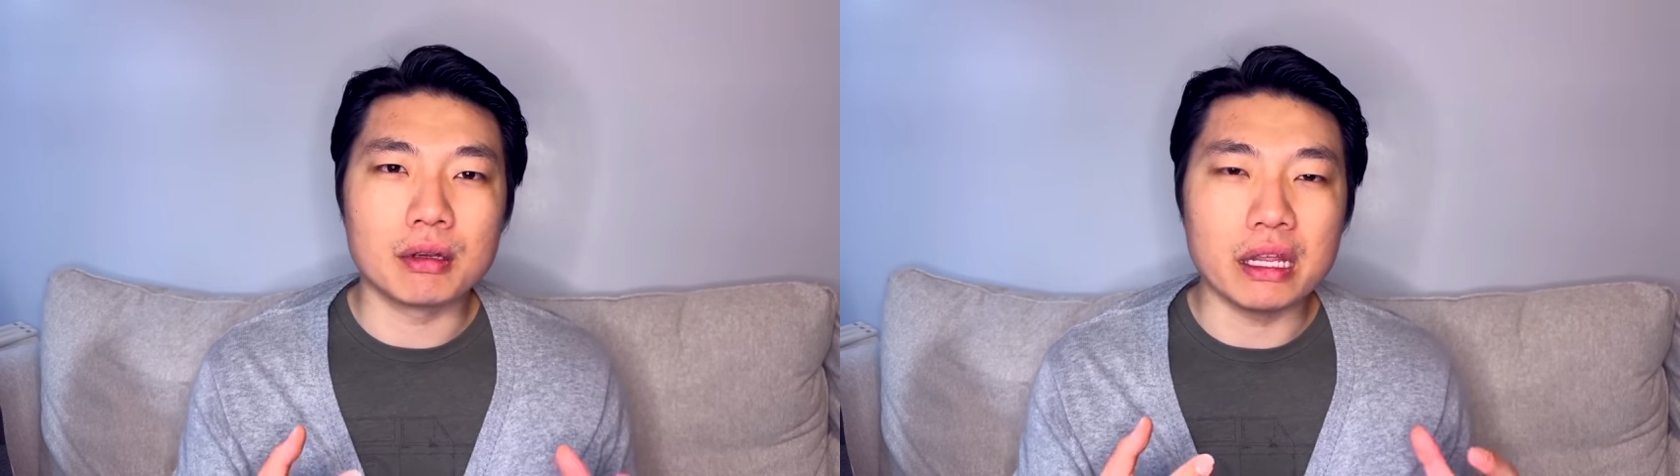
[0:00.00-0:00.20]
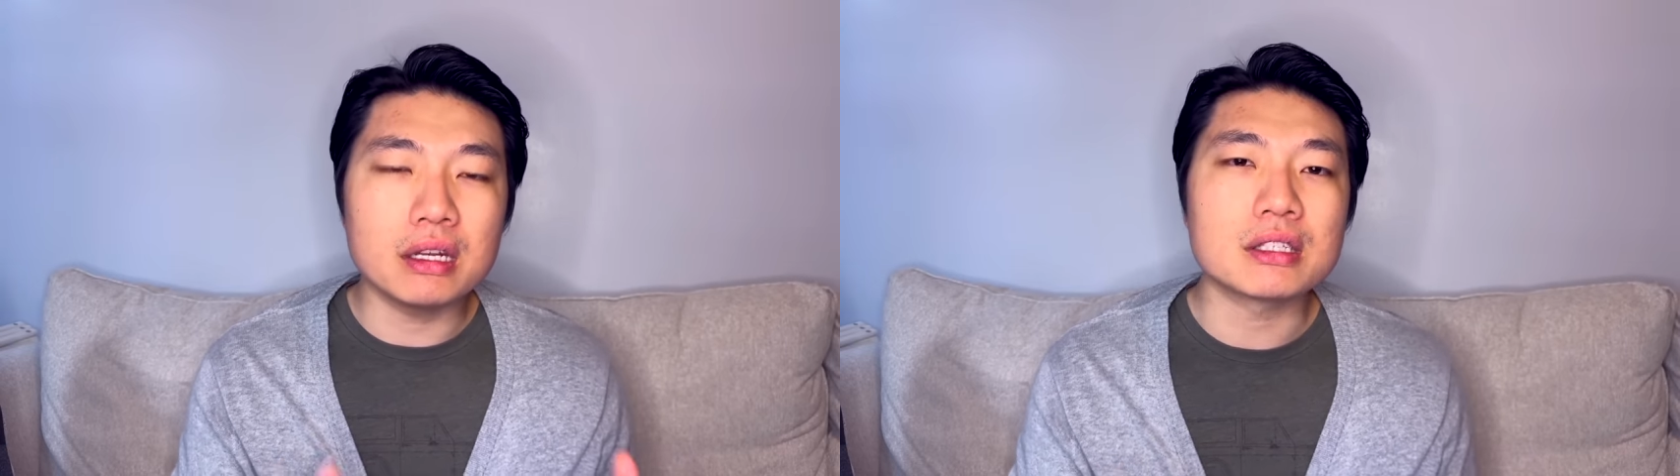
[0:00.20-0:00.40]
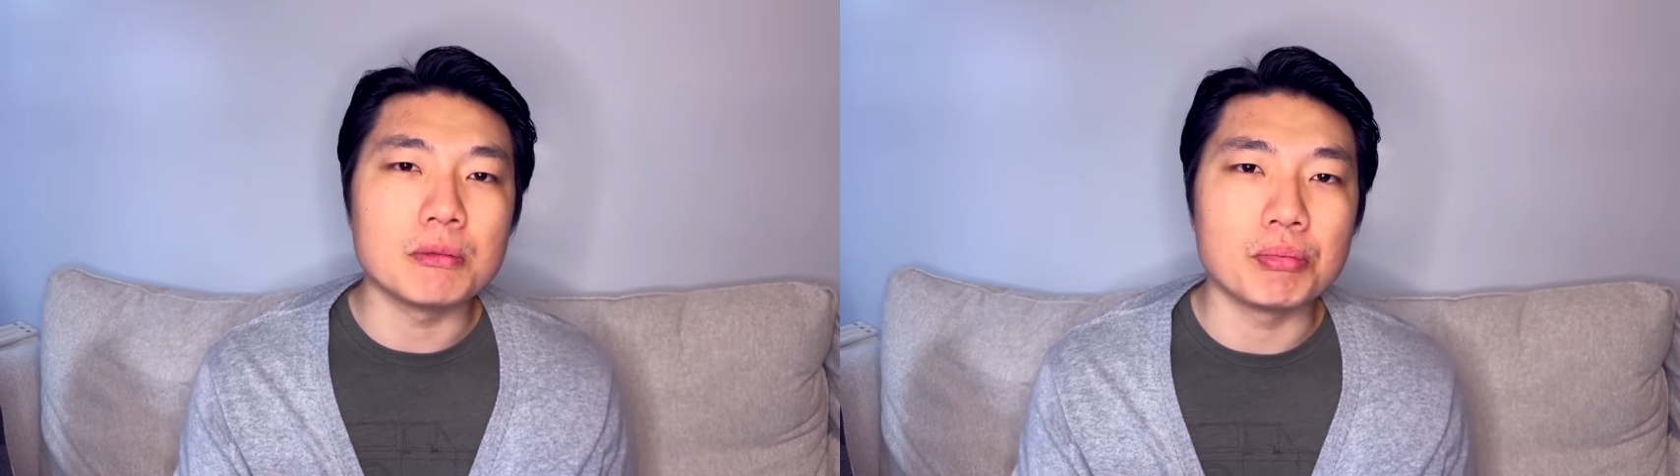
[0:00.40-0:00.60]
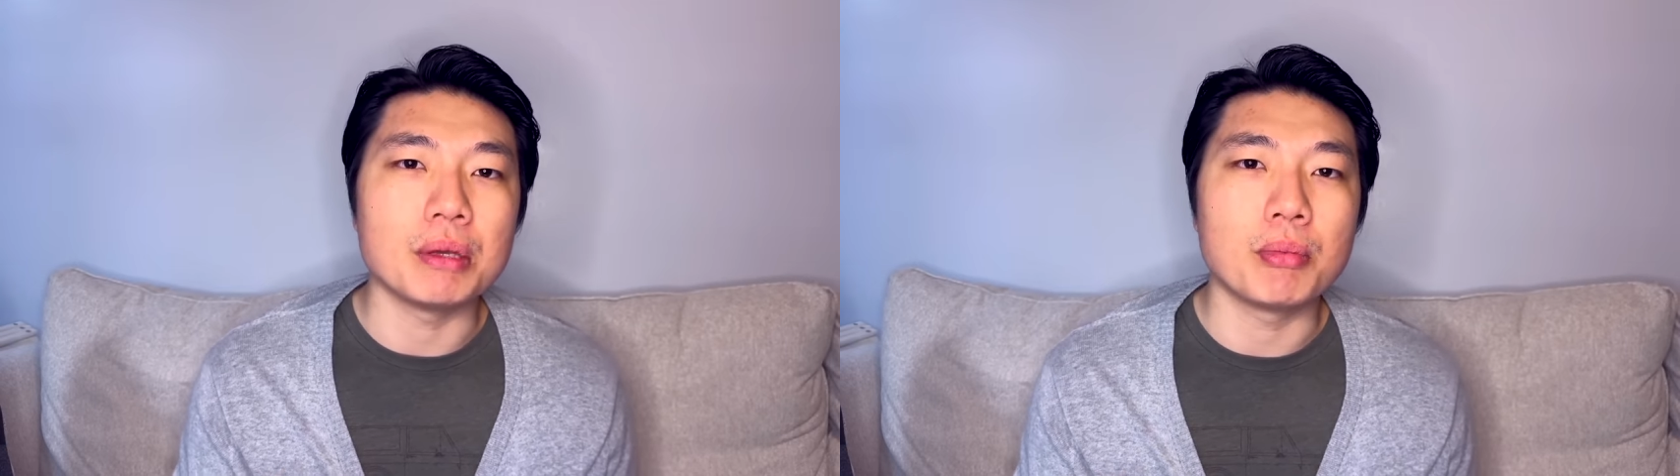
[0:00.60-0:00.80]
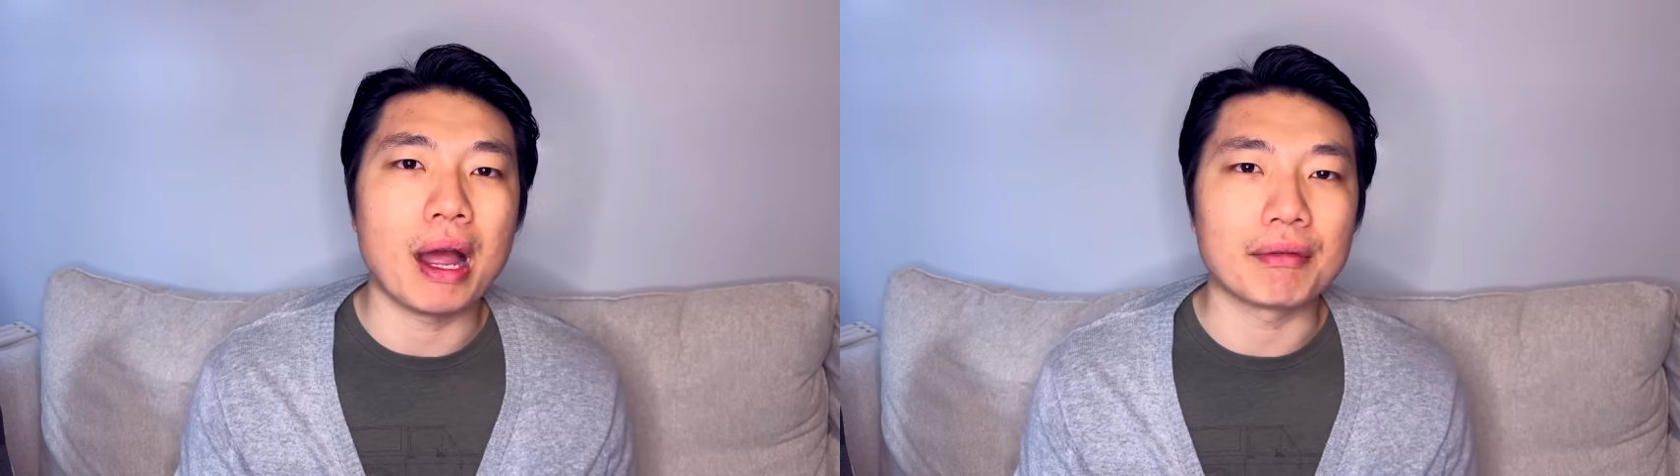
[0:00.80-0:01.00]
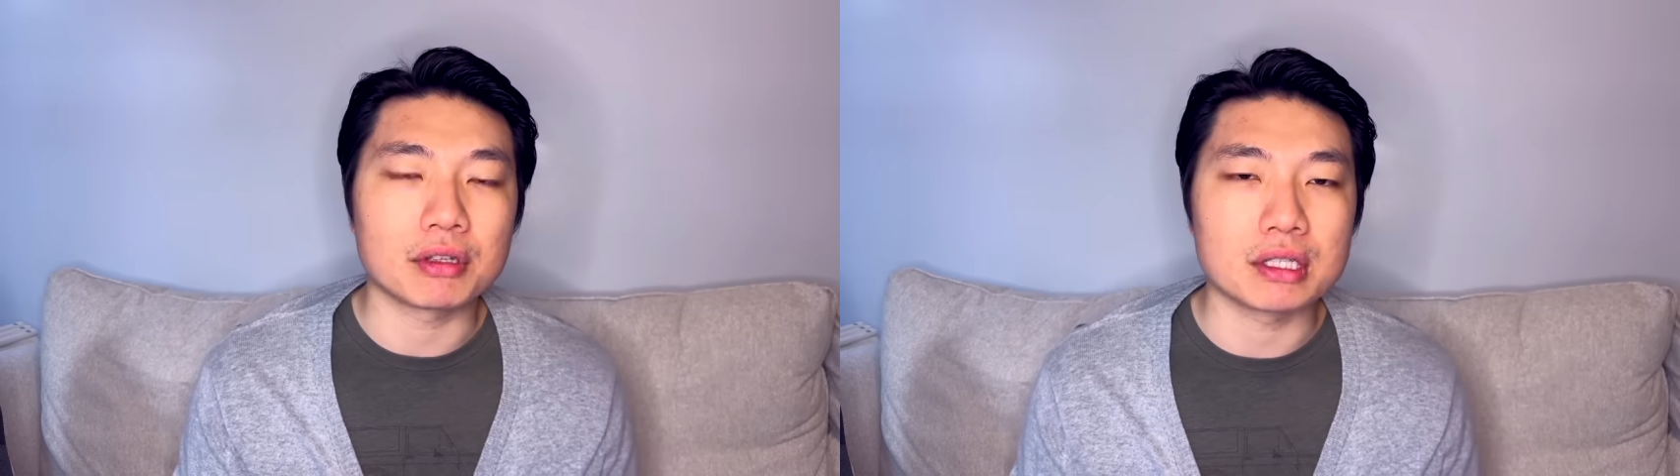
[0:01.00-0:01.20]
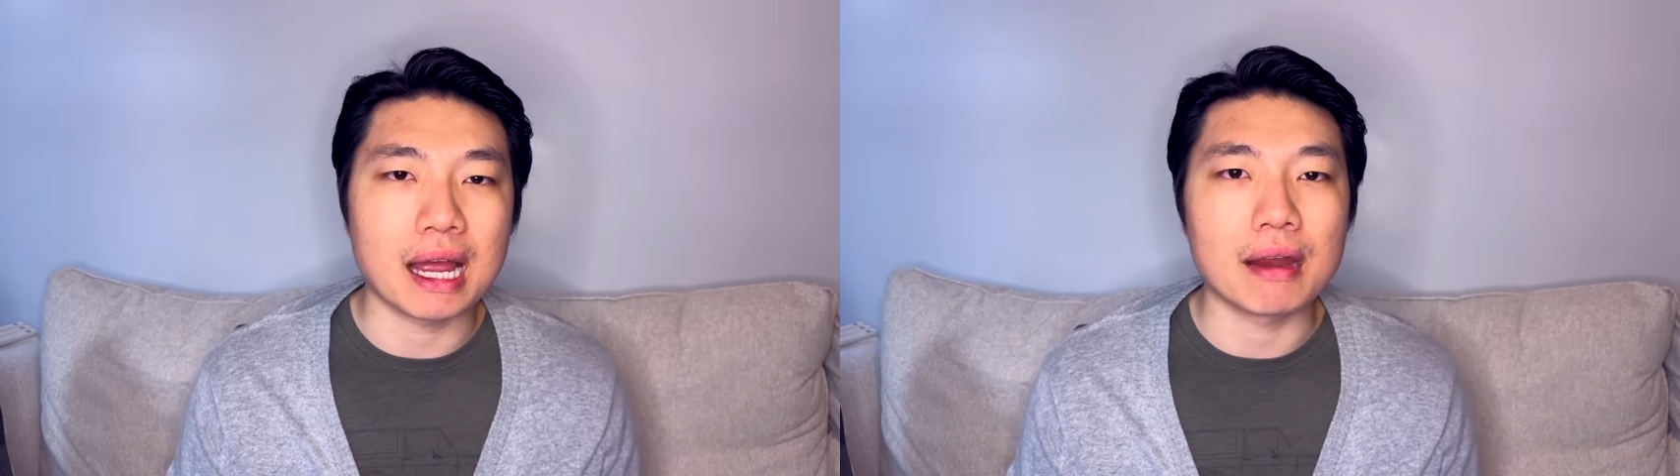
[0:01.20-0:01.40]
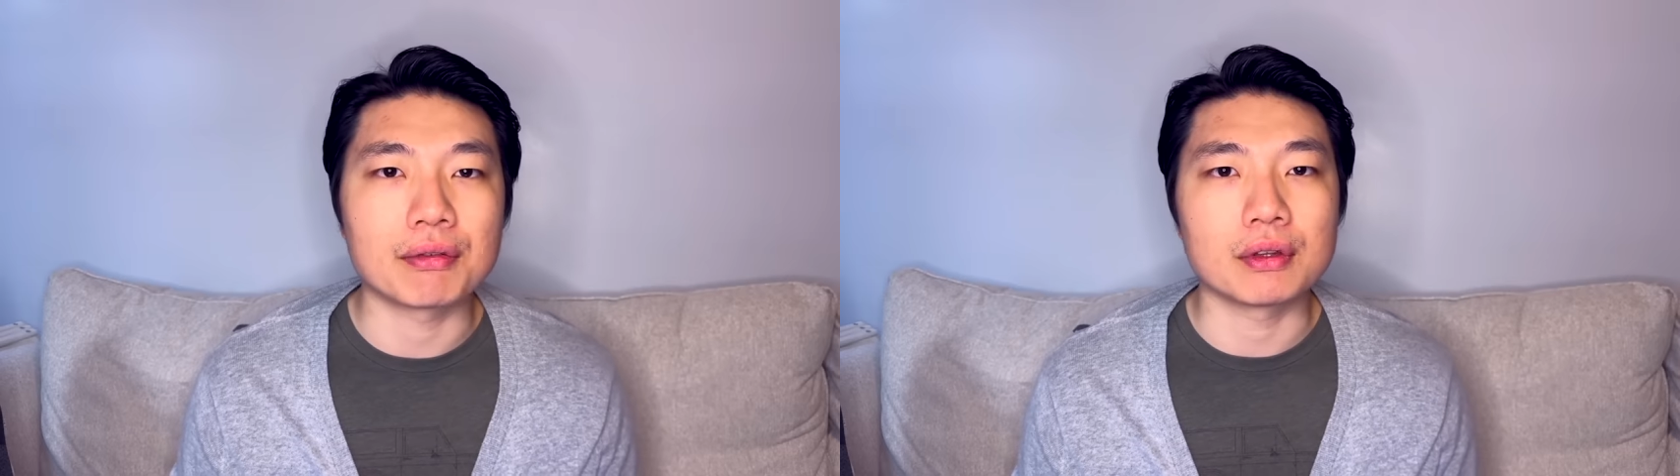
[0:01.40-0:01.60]
innocent people have to
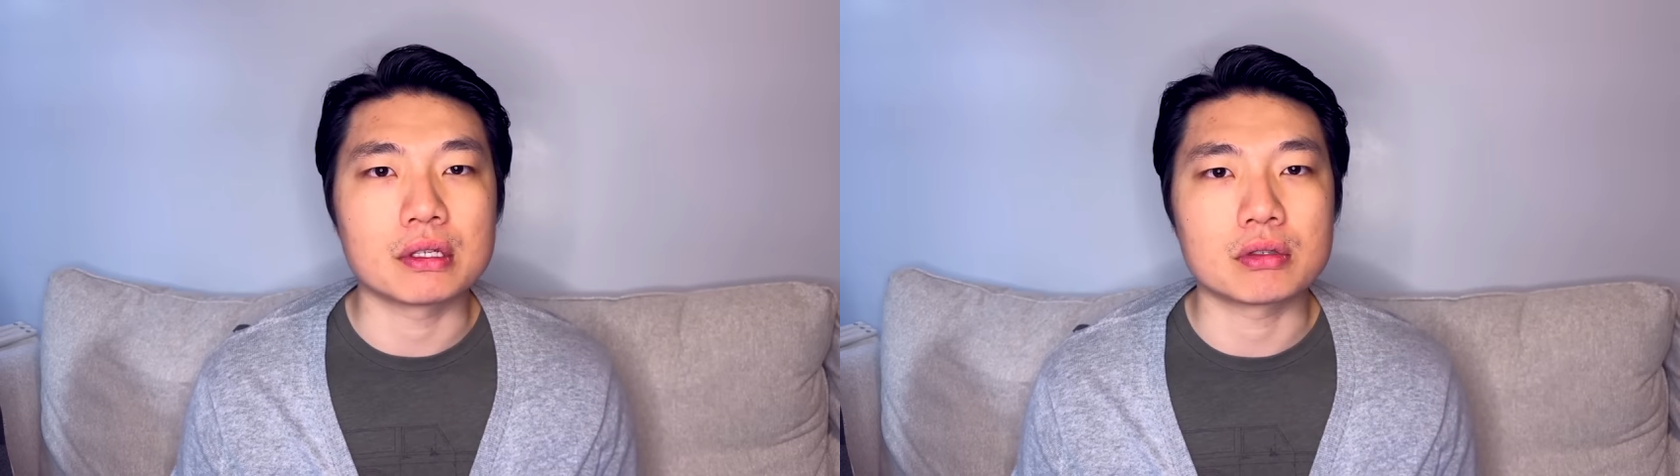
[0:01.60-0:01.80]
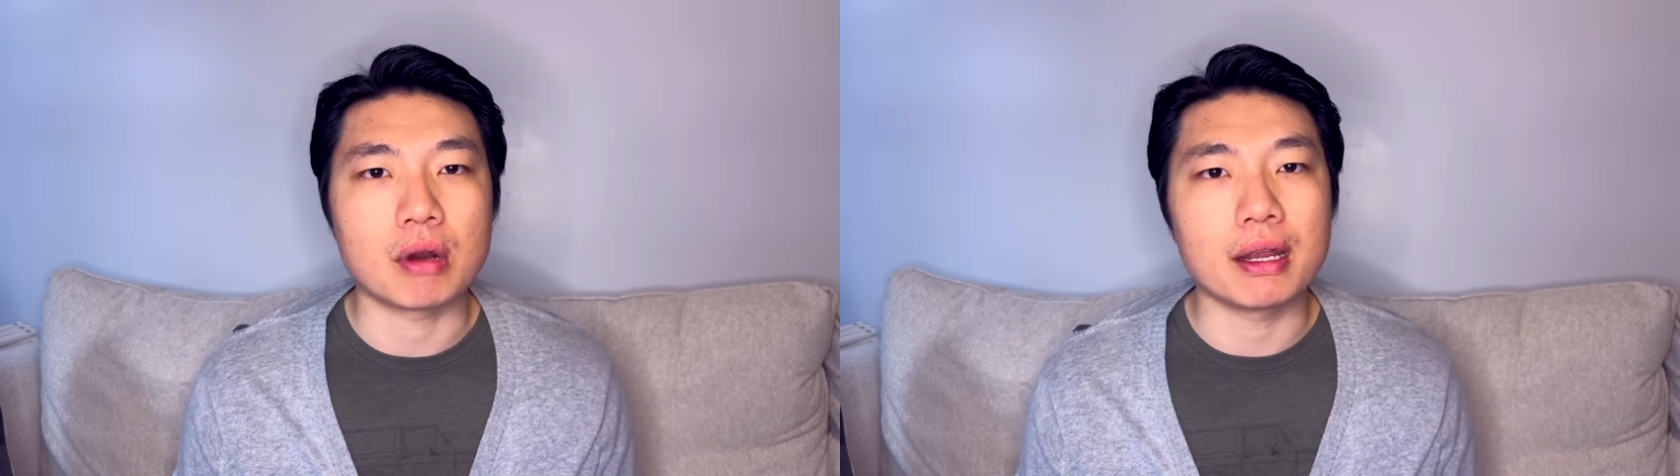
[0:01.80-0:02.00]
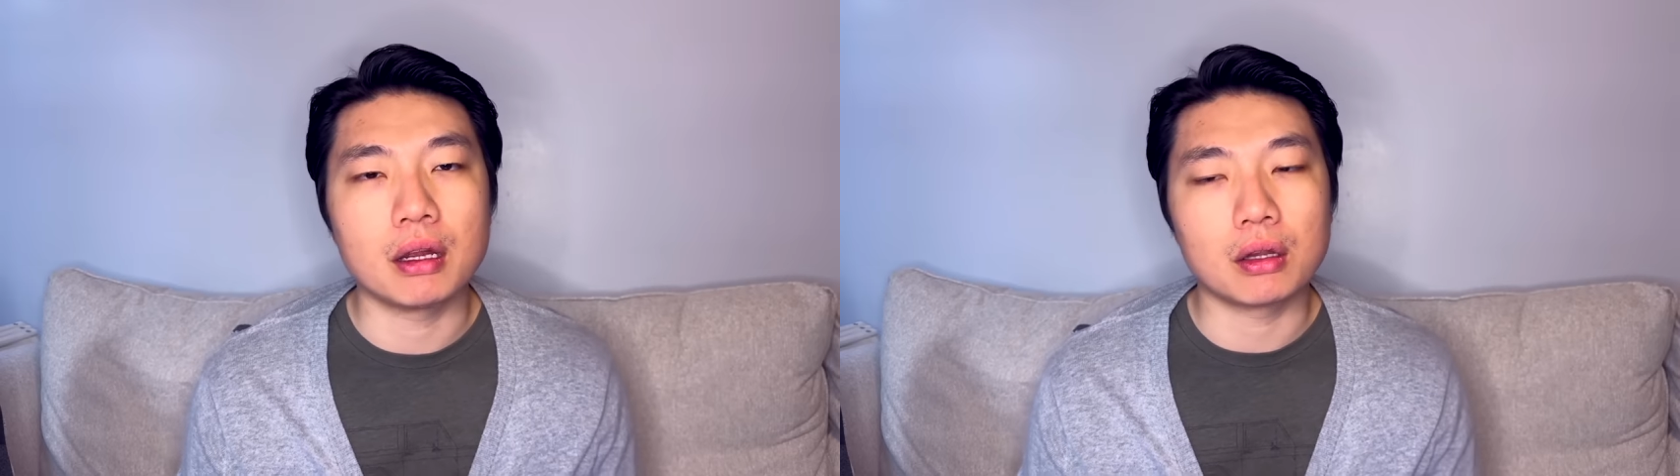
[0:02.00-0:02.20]
die for this, right?